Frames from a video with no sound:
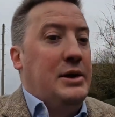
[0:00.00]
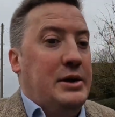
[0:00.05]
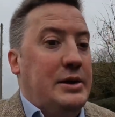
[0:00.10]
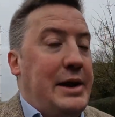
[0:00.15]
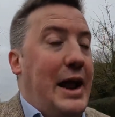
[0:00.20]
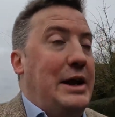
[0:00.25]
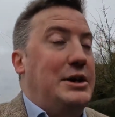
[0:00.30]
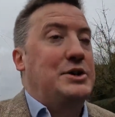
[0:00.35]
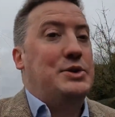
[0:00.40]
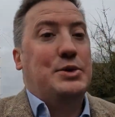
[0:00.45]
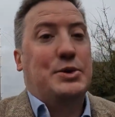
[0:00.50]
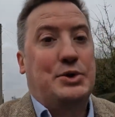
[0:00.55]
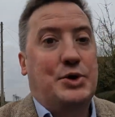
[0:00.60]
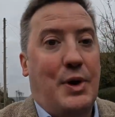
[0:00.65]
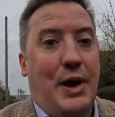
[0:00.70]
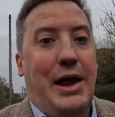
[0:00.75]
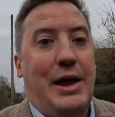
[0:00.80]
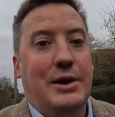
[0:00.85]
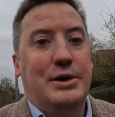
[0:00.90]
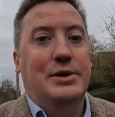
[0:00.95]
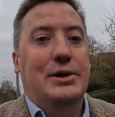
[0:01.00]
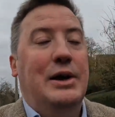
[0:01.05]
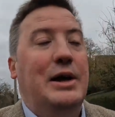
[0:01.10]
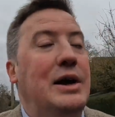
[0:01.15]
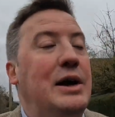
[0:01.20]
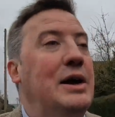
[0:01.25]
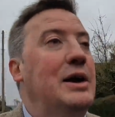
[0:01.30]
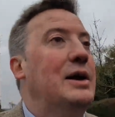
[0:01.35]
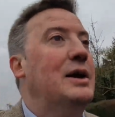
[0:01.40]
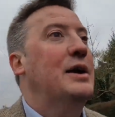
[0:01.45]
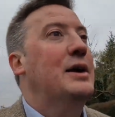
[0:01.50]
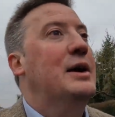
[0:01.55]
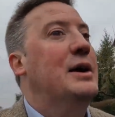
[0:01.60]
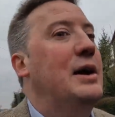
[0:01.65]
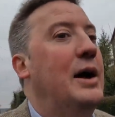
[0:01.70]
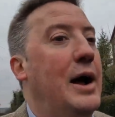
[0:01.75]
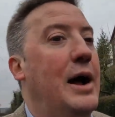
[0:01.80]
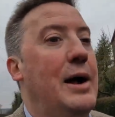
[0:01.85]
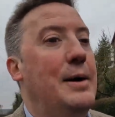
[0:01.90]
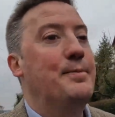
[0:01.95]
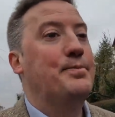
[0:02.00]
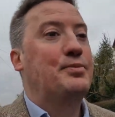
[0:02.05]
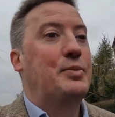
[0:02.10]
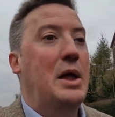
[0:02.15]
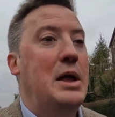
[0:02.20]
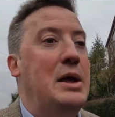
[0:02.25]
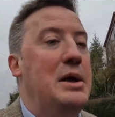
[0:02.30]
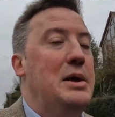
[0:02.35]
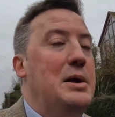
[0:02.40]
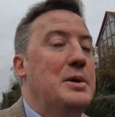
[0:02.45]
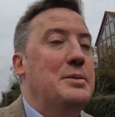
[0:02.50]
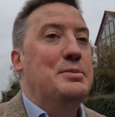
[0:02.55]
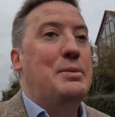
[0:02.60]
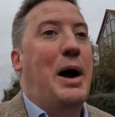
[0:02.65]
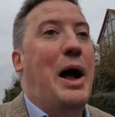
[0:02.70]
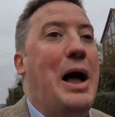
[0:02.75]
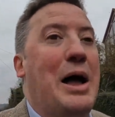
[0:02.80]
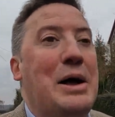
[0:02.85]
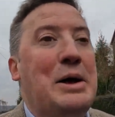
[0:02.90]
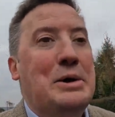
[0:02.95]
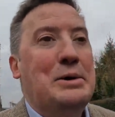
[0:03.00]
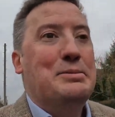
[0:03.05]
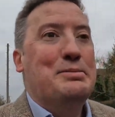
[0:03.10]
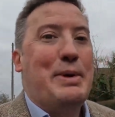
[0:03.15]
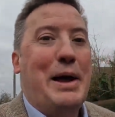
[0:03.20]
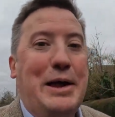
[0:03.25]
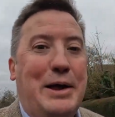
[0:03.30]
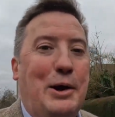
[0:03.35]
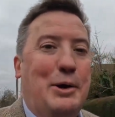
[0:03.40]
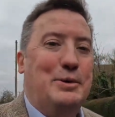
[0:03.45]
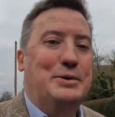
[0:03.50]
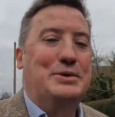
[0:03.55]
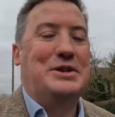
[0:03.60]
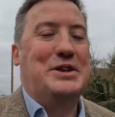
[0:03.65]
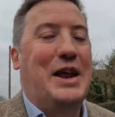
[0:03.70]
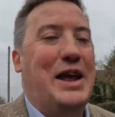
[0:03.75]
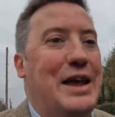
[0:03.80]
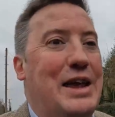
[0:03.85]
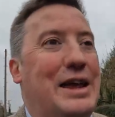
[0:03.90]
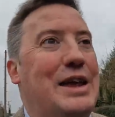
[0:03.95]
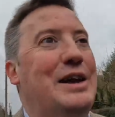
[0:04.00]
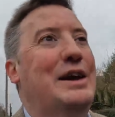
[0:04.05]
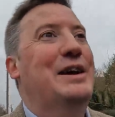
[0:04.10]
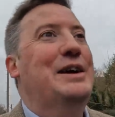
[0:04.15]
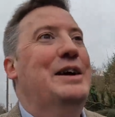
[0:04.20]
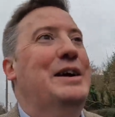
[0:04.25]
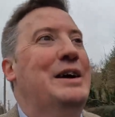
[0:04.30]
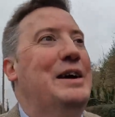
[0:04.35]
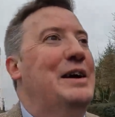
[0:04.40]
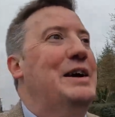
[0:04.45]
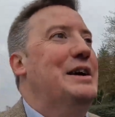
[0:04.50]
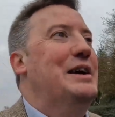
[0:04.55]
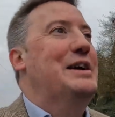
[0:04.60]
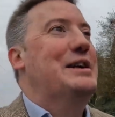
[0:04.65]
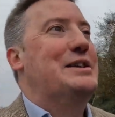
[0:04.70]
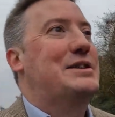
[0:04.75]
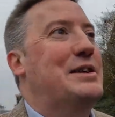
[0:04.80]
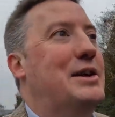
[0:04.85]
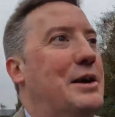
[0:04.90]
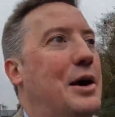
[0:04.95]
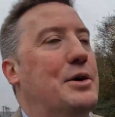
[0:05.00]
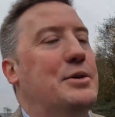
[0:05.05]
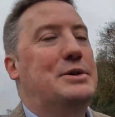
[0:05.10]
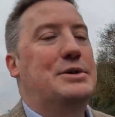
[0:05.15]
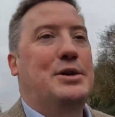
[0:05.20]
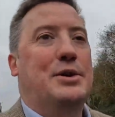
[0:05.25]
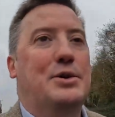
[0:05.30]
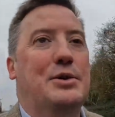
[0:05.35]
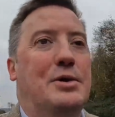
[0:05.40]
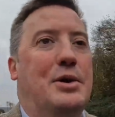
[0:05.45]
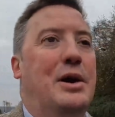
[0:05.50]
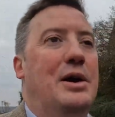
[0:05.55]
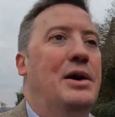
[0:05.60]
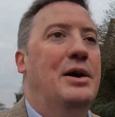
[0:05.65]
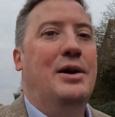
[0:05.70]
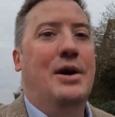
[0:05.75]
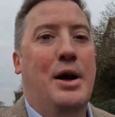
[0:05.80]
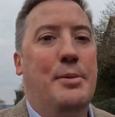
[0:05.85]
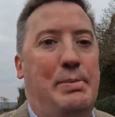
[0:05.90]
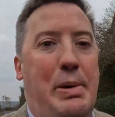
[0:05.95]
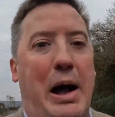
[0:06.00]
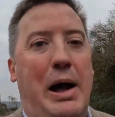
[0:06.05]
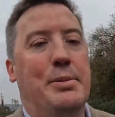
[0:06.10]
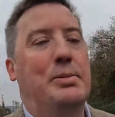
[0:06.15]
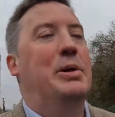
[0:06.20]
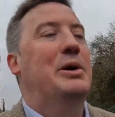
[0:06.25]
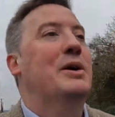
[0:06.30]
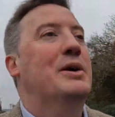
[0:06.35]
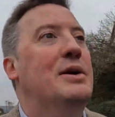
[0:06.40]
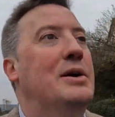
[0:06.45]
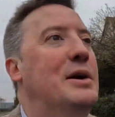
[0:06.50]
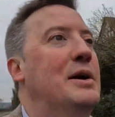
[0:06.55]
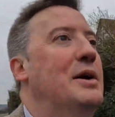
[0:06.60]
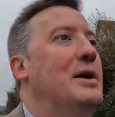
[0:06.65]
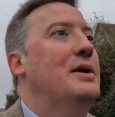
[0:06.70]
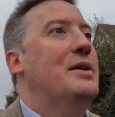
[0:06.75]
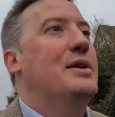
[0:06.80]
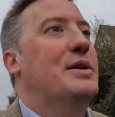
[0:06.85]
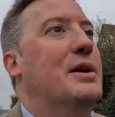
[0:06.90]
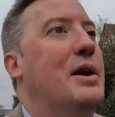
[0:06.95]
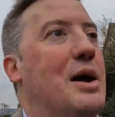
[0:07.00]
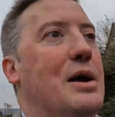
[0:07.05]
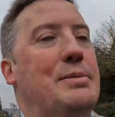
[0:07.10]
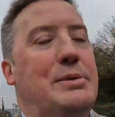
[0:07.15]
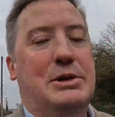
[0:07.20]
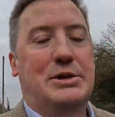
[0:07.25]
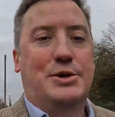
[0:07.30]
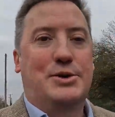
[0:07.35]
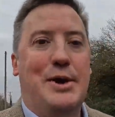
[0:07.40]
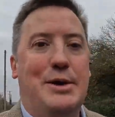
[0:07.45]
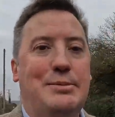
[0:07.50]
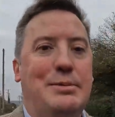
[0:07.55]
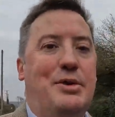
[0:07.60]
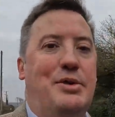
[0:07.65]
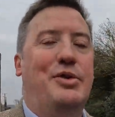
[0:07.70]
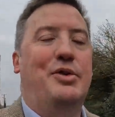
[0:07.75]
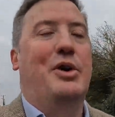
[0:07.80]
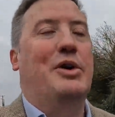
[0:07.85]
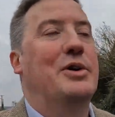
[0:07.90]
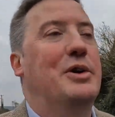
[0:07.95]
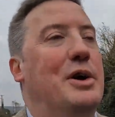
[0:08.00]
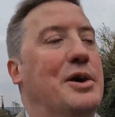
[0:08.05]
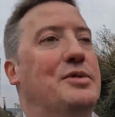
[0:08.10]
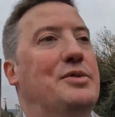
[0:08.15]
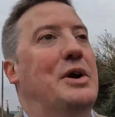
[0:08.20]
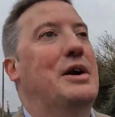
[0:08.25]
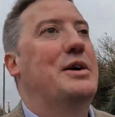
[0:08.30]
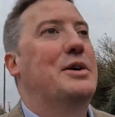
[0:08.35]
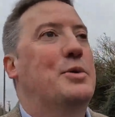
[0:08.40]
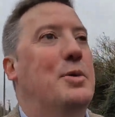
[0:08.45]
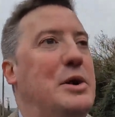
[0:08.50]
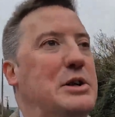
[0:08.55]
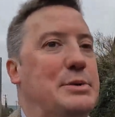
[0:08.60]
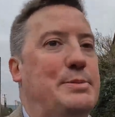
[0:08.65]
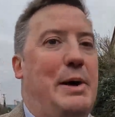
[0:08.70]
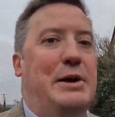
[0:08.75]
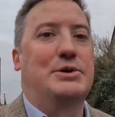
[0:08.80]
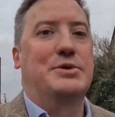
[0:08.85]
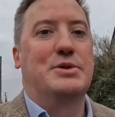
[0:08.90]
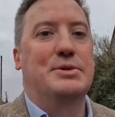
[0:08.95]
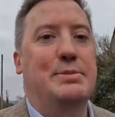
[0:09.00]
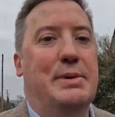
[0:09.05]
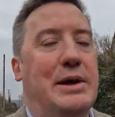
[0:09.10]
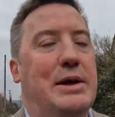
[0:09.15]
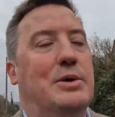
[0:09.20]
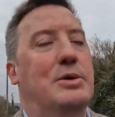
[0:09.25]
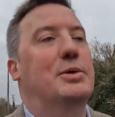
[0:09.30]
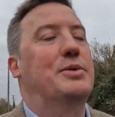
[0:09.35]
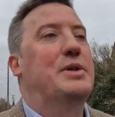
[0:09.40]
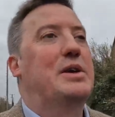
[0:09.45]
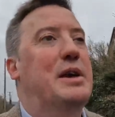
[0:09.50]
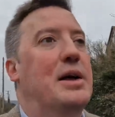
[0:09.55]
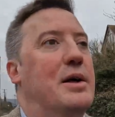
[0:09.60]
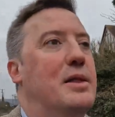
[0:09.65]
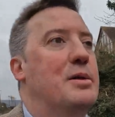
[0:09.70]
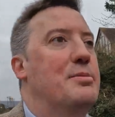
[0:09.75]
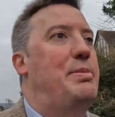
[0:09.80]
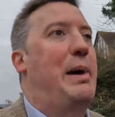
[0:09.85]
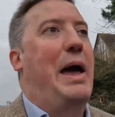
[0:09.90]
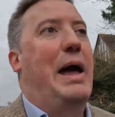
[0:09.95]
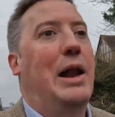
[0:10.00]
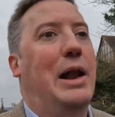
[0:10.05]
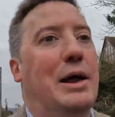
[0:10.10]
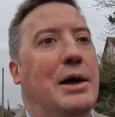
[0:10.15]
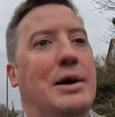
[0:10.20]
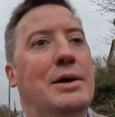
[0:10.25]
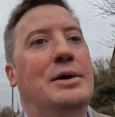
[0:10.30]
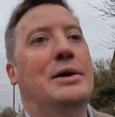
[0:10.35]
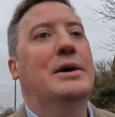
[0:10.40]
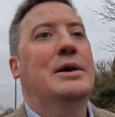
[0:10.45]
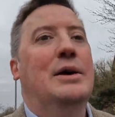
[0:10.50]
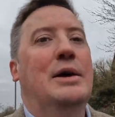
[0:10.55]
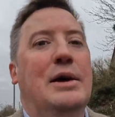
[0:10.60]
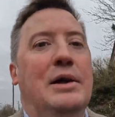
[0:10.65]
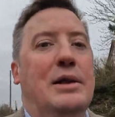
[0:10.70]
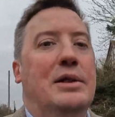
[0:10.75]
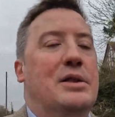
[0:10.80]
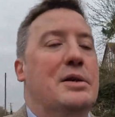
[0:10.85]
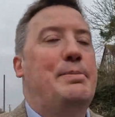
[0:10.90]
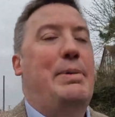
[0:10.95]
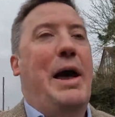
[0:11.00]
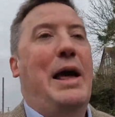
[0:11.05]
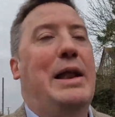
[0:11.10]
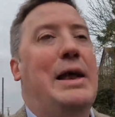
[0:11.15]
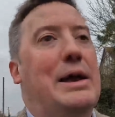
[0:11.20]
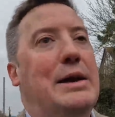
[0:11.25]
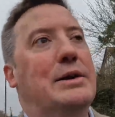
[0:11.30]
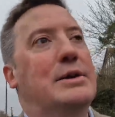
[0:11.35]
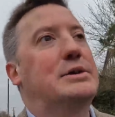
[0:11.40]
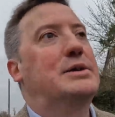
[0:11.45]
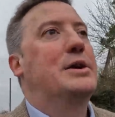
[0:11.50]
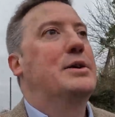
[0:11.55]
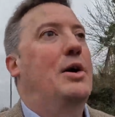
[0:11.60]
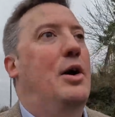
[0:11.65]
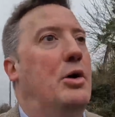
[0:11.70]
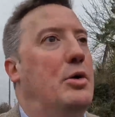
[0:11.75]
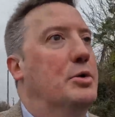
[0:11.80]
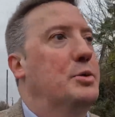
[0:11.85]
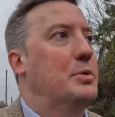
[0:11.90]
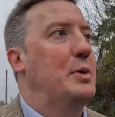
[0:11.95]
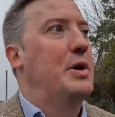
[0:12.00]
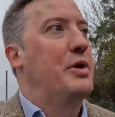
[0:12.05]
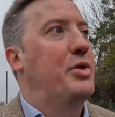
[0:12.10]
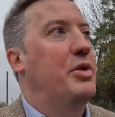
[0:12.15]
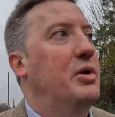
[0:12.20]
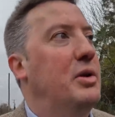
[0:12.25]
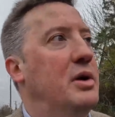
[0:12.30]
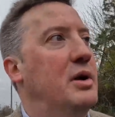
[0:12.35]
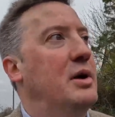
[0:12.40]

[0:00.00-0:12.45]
National Trail. My main goal today is to go to a pub that I'm extremely fond of, quite special to me, called the Bell Inn at Aldworth,